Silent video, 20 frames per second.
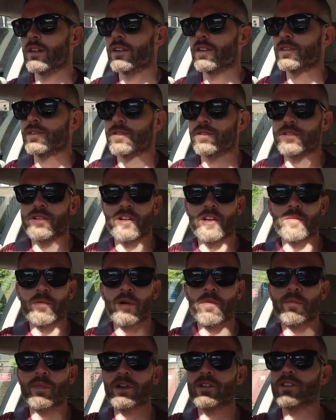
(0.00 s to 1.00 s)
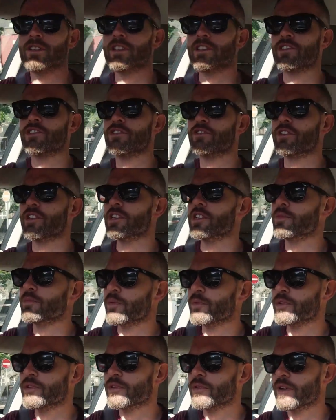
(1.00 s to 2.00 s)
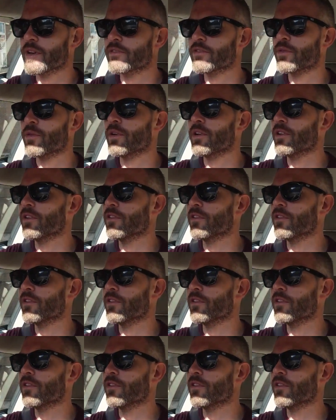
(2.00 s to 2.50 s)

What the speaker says: So I don't know about bustling streets, but we do have quite a